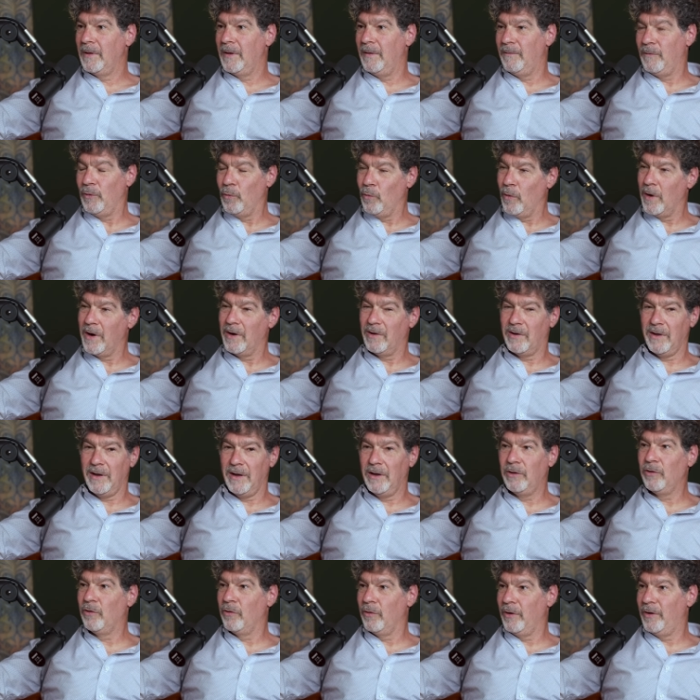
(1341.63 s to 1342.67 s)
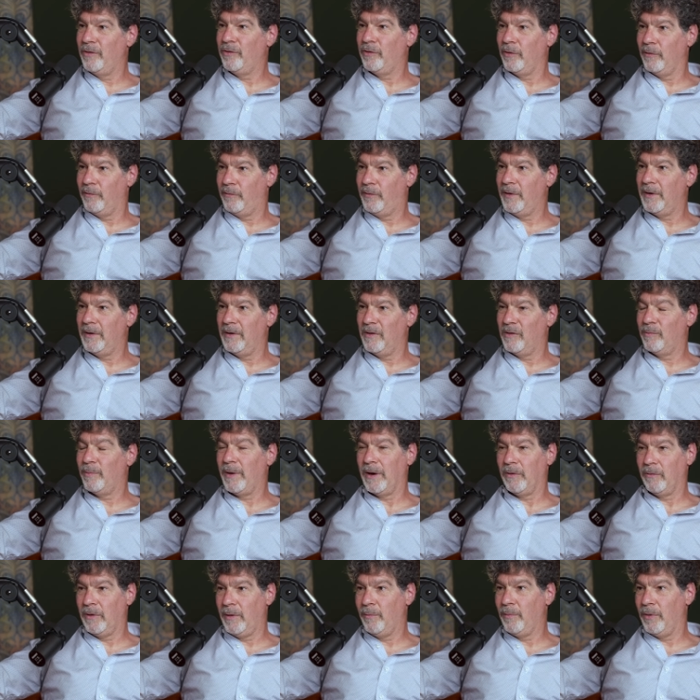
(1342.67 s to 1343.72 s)
If you wanted to increase your fitness
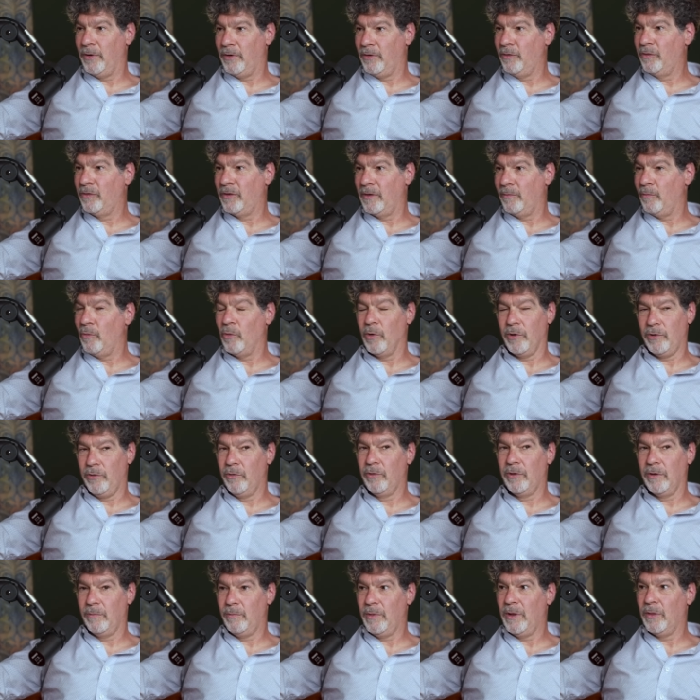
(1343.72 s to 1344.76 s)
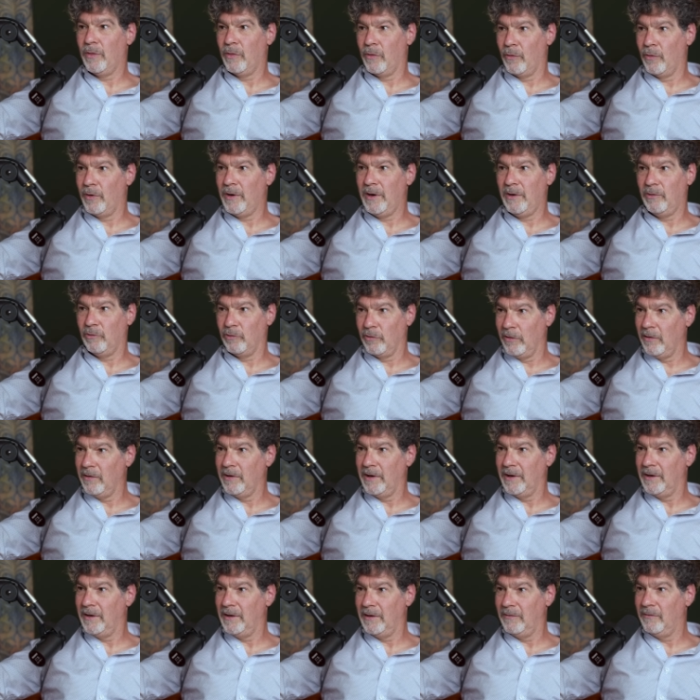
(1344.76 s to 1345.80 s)
by reproducing more, you could be thirty
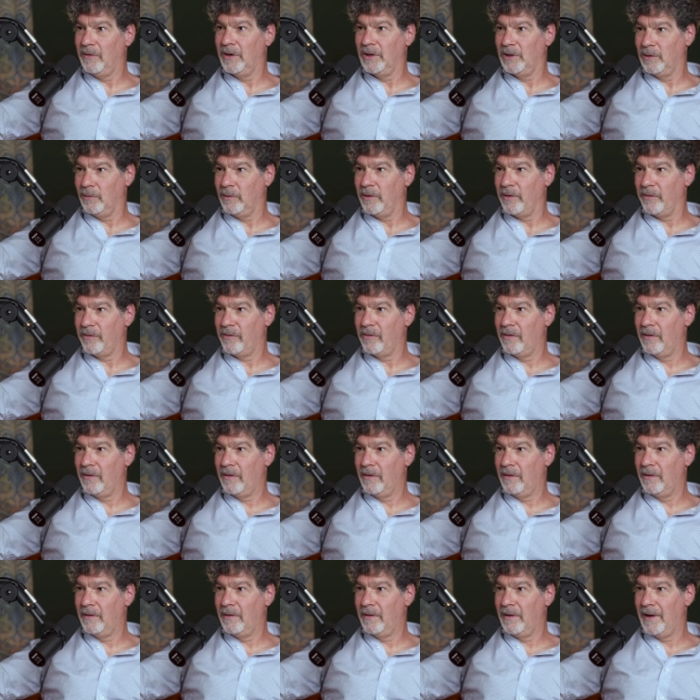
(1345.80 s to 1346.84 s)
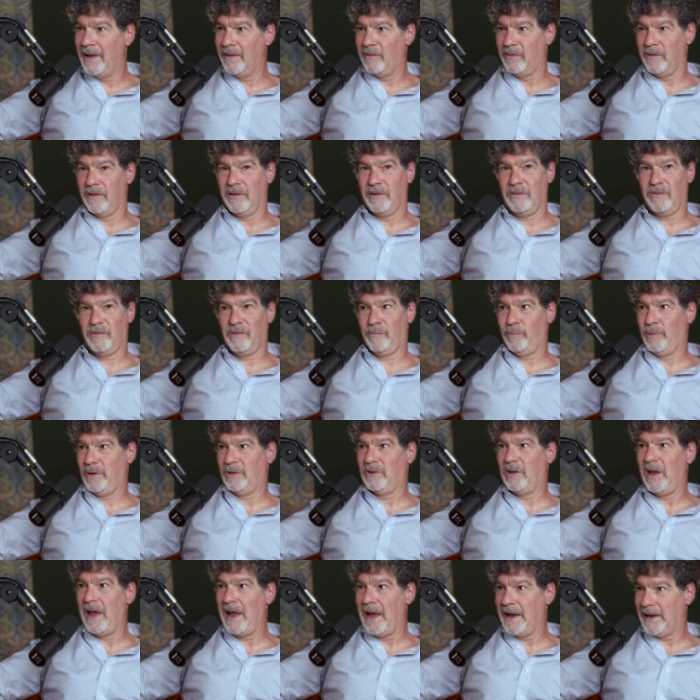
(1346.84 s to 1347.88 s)
trillion individuals. That's a
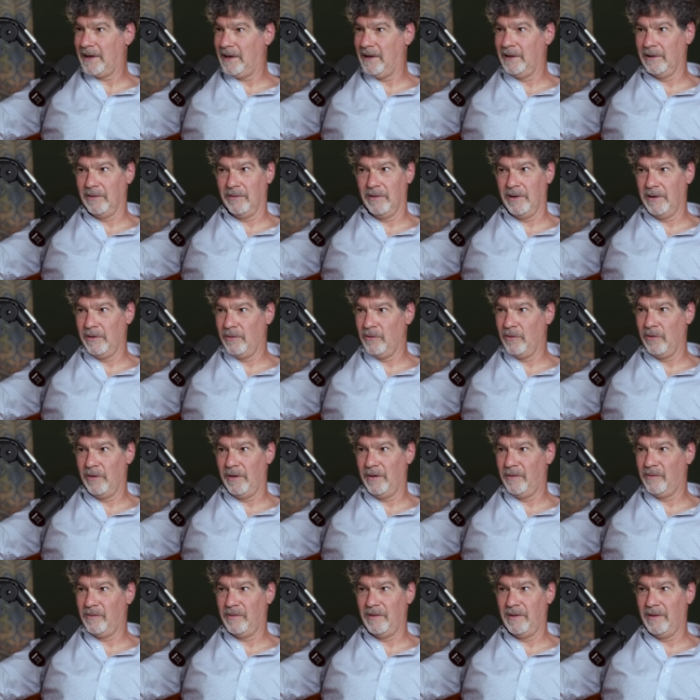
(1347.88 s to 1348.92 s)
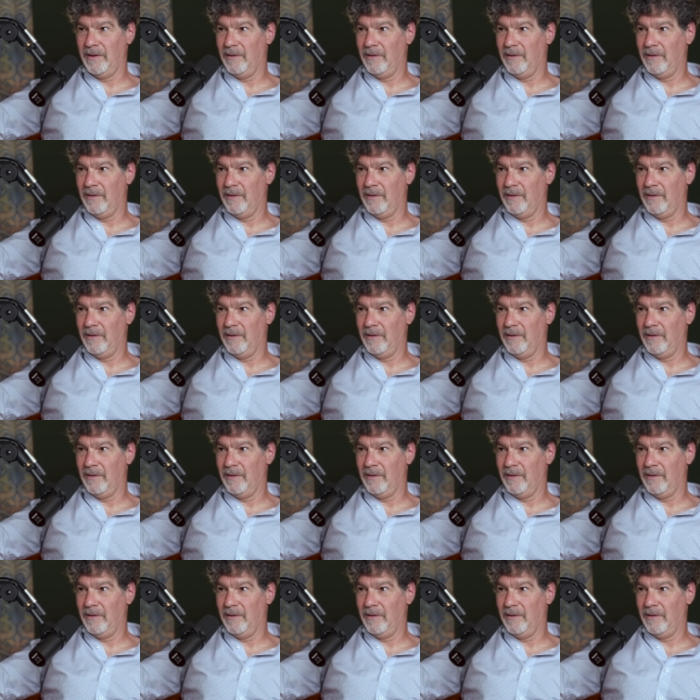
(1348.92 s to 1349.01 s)
spectacular increase